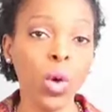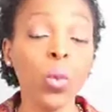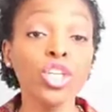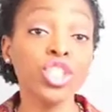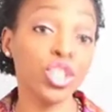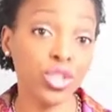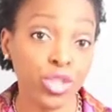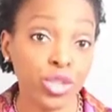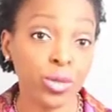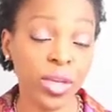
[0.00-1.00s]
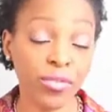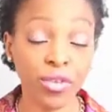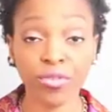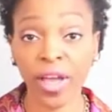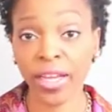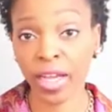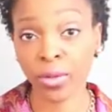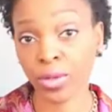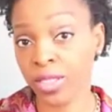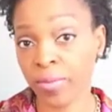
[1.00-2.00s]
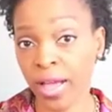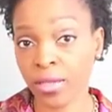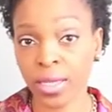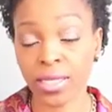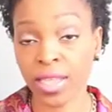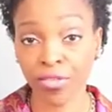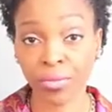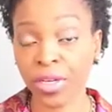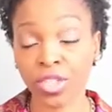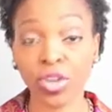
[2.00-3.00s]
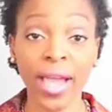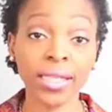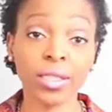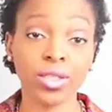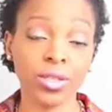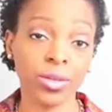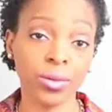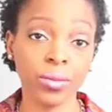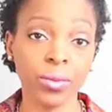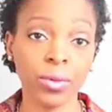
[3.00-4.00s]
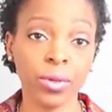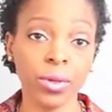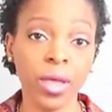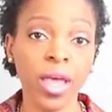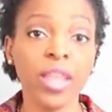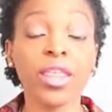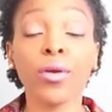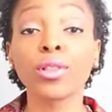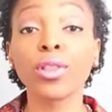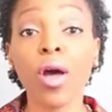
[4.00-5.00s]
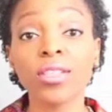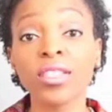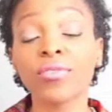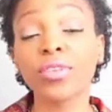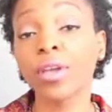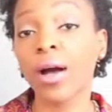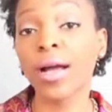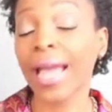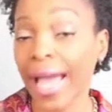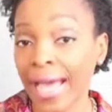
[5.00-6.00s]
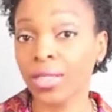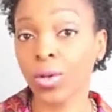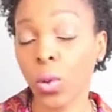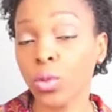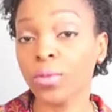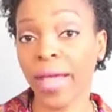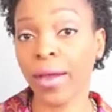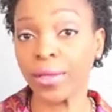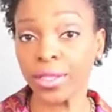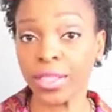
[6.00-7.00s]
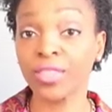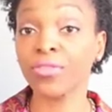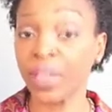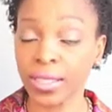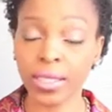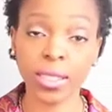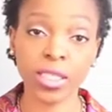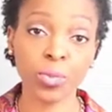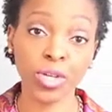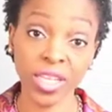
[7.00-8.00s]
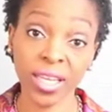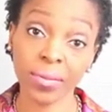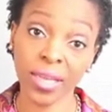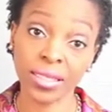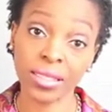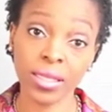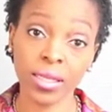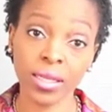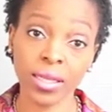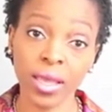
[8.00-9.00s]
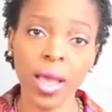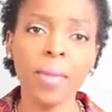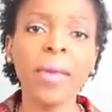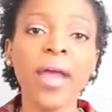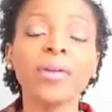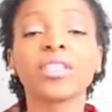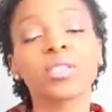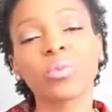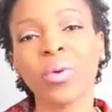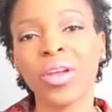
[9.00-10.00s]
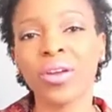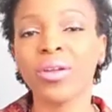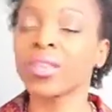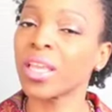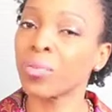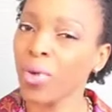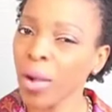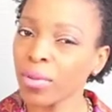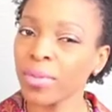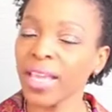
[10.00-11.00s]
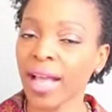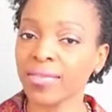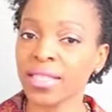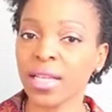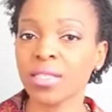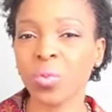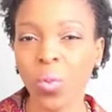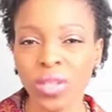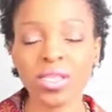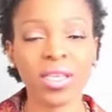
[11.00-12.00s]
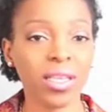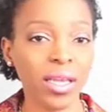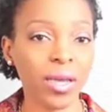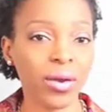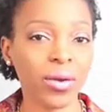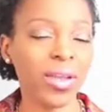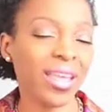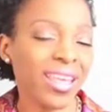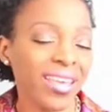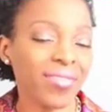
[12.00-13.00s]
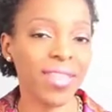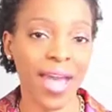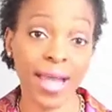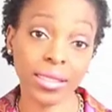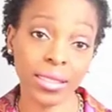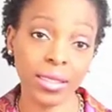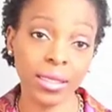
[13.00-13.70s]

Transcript: What do you do if you find out your spouse has never been attracted to you? There are lots of young and old marriages facing this predicament. Marriages where they probably have sex once a year, if that.